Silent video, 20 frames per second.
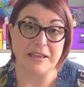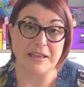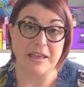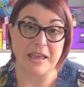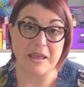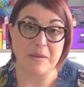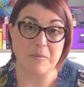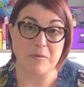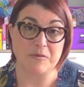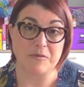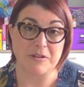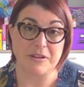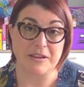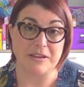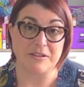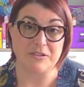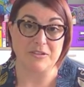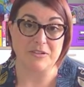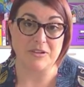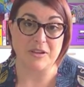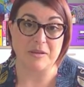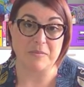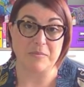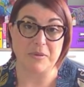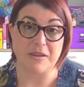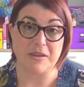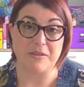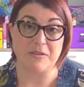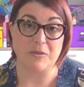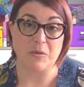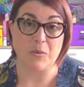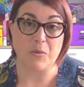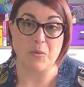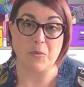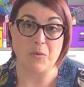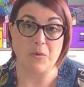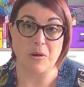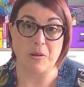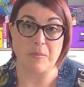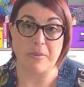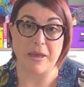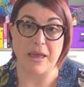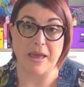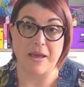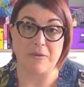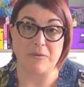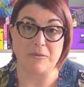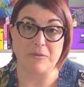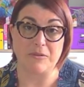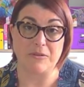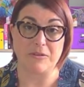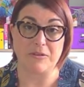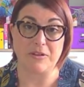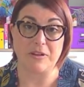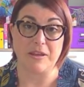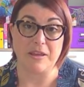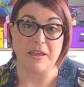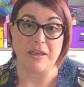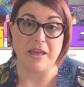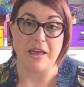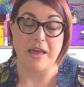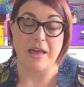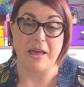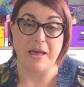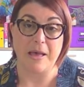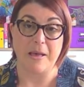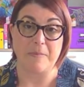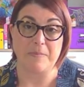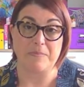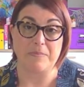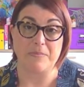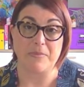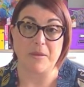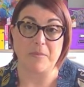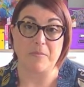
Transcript: Game of Leadership is all about um,